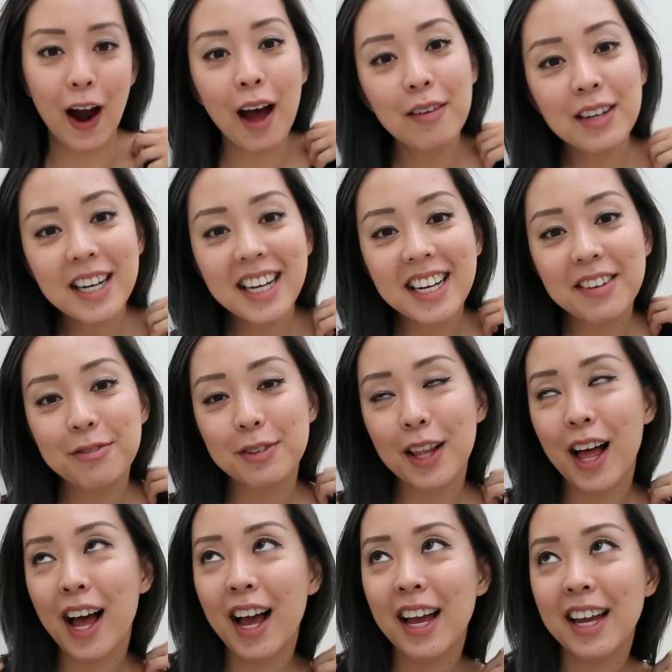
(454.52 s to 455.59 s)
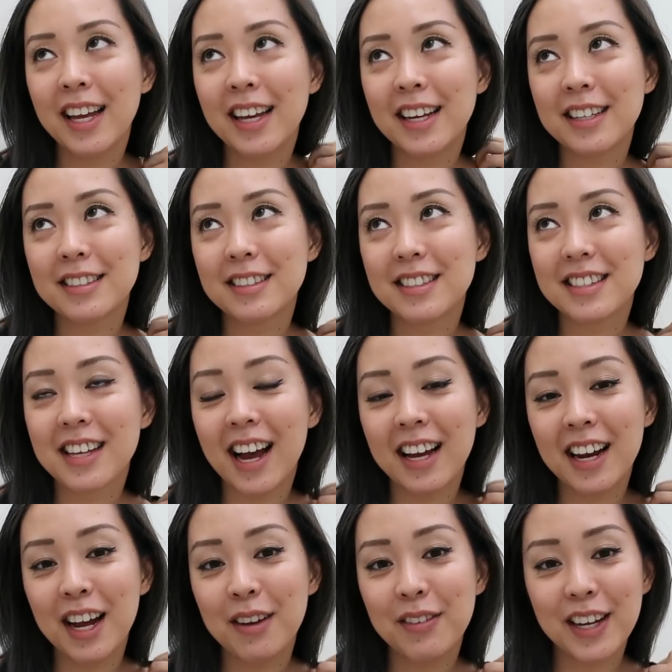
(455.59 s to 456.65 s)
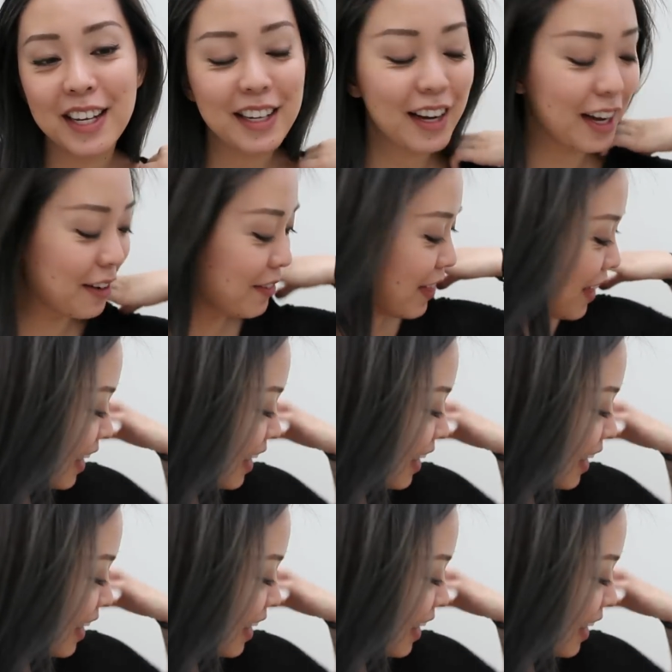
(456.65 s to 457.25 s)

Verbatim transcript: gravity, flying, skydiving kind of a